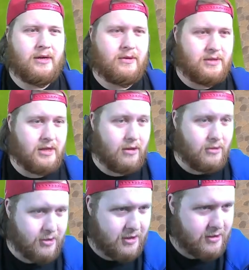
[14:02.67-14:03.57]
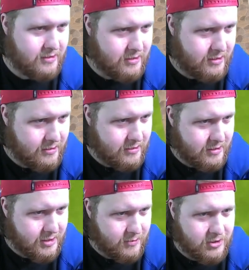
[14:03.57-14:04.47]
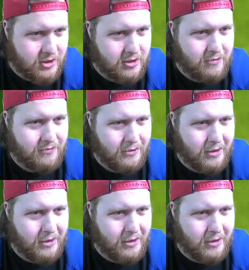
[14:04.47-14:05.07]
I'll say, oh look, someone's just gonna.